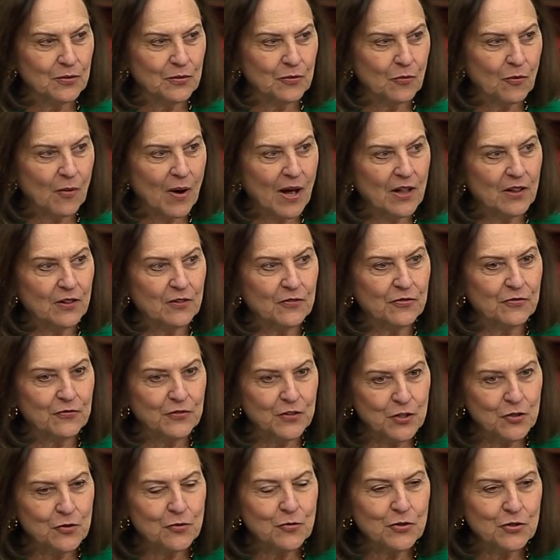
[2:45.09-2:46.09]
while
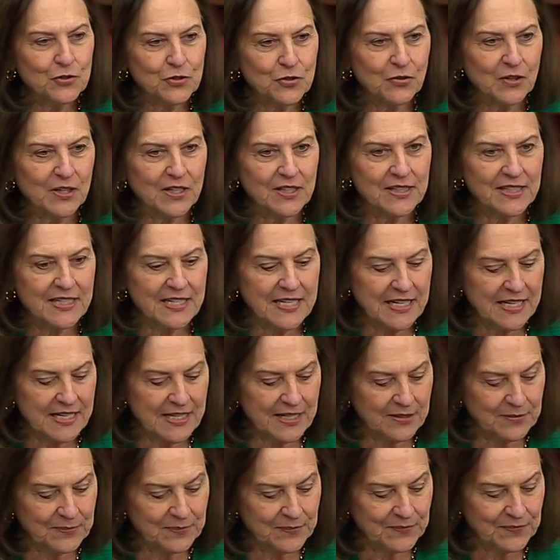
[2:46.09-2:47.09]
few are trickling
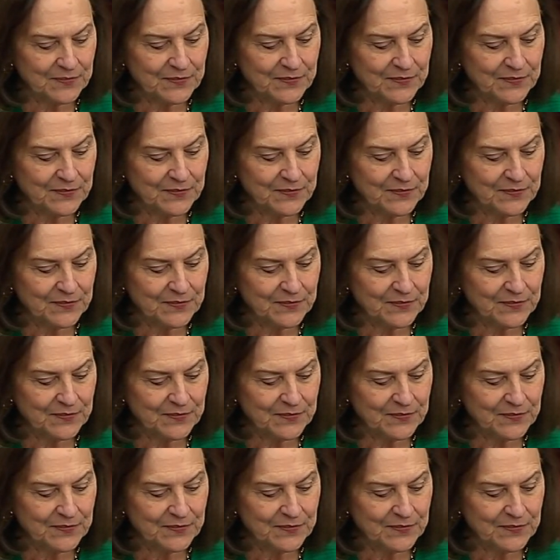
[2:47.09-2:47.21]
in.